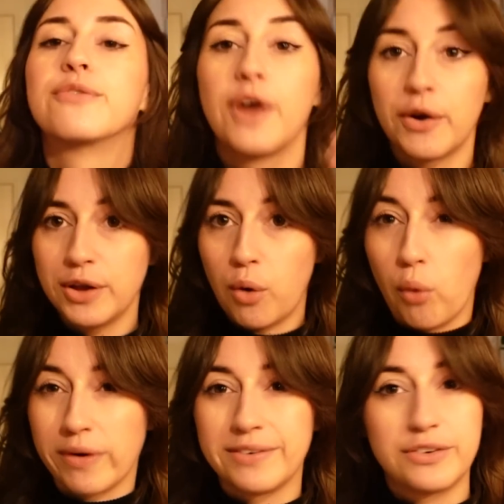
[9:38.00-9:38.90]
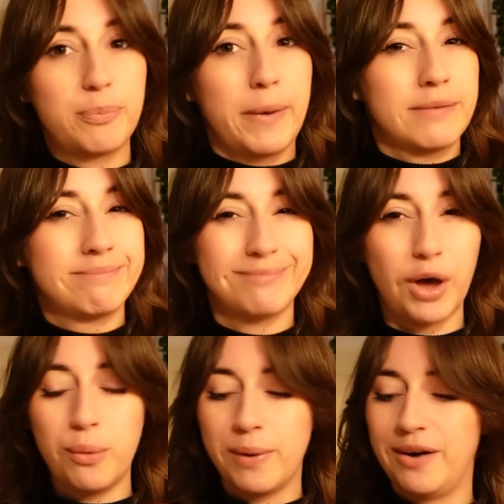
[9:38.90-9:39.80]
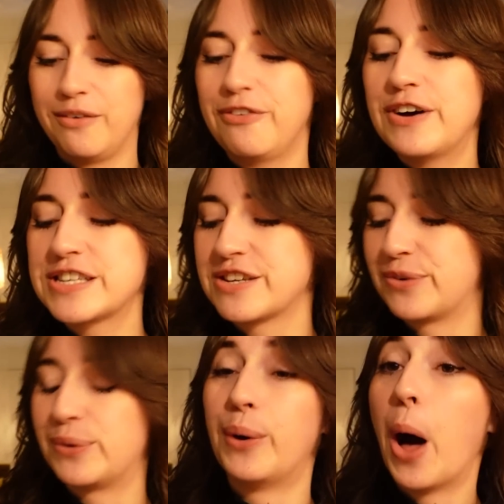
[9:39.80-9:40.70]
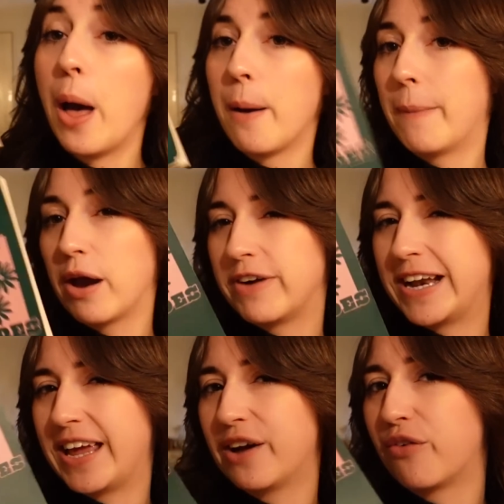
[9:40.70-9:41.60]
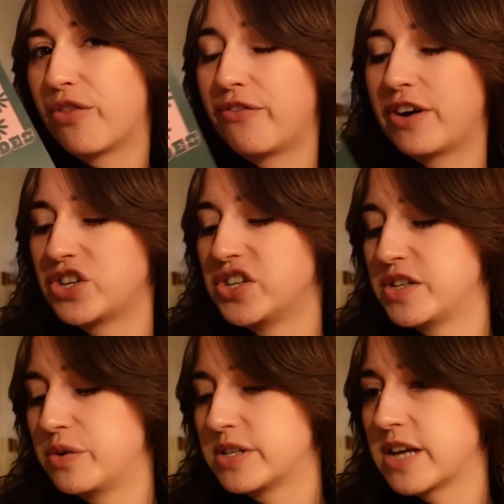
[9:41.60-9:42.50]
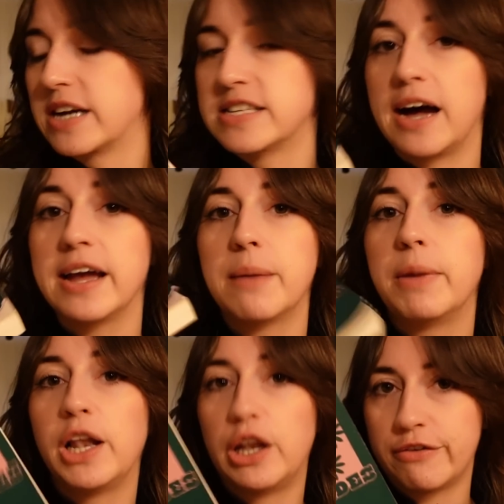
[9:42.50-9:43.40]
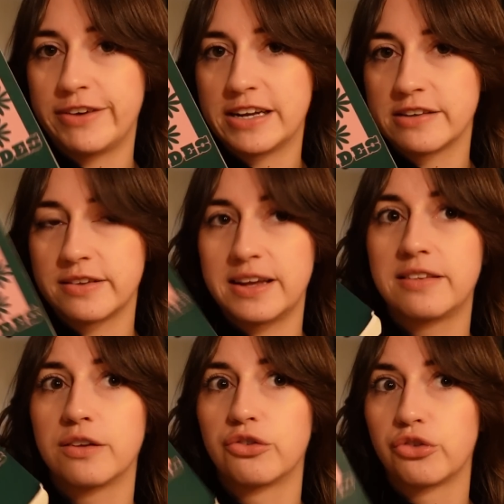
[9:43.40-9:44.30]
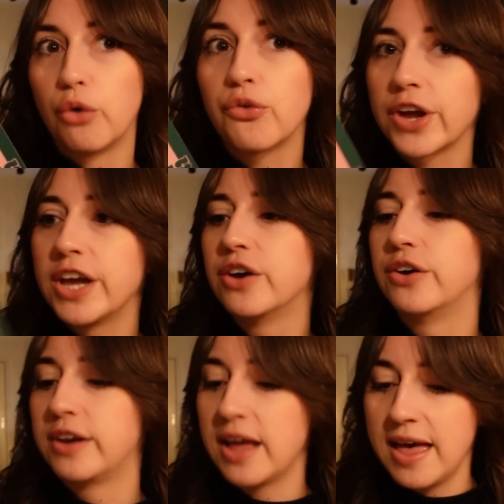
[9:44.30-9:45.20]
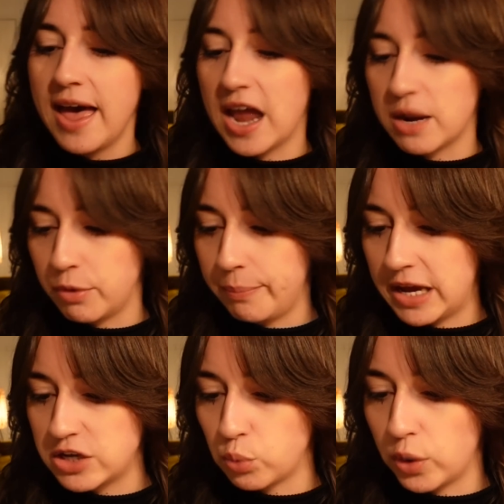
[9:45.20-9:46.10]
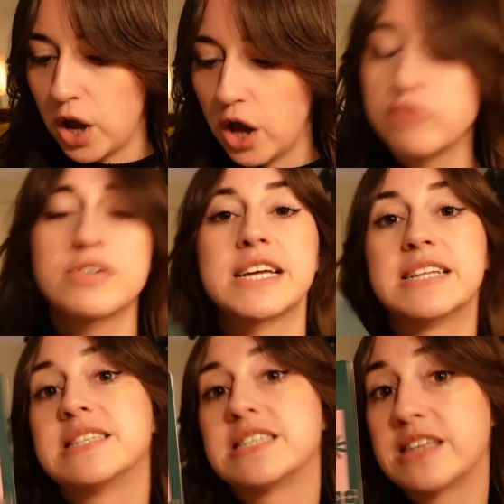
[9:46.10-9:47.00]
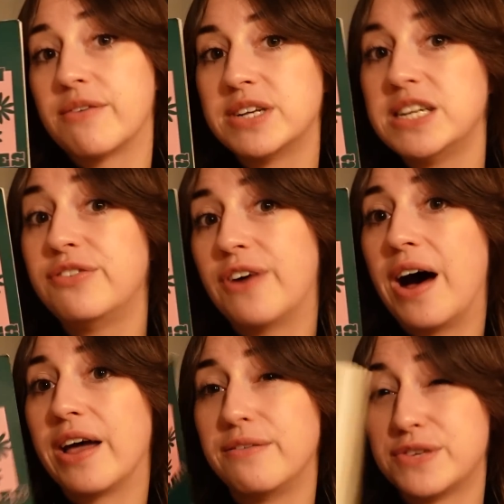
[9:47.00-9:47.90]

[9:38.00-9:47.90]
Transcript: Very orange, but oh well. First of all, my reading of The Virgin Suicides. I am loving this. It's so freaking good. And I'm on page one hundred seventy-five.